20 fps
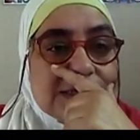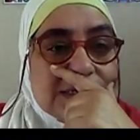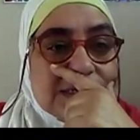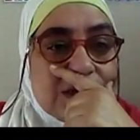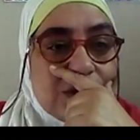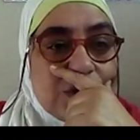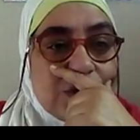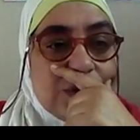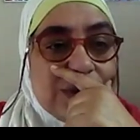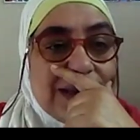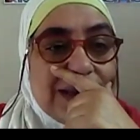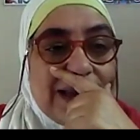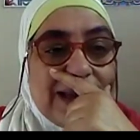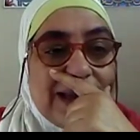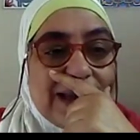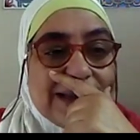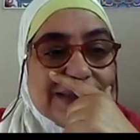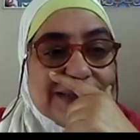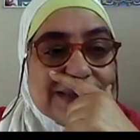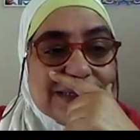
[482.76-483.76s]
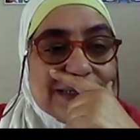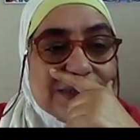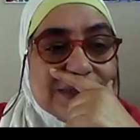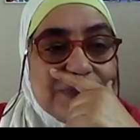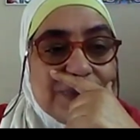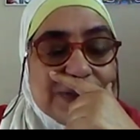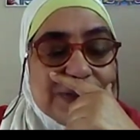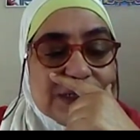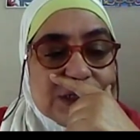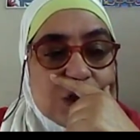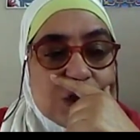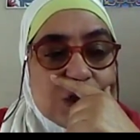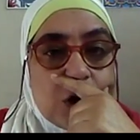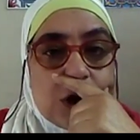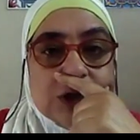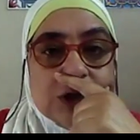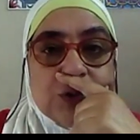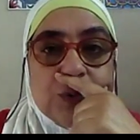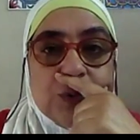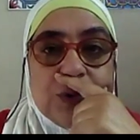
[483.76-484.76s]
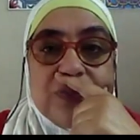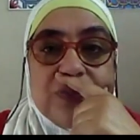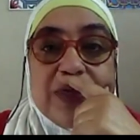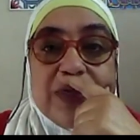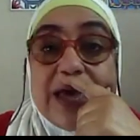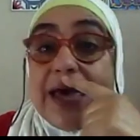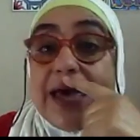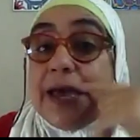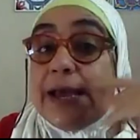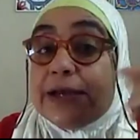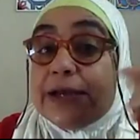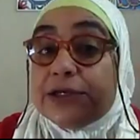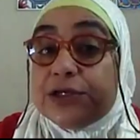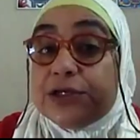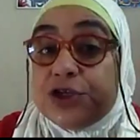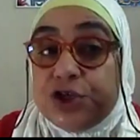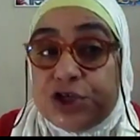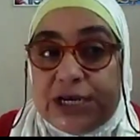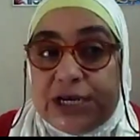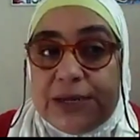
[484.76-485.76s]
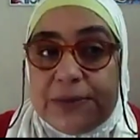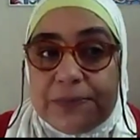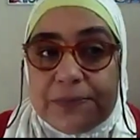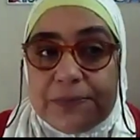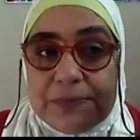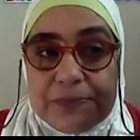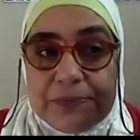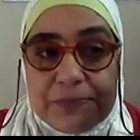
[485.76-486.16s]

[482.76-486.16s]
So let's start with the G.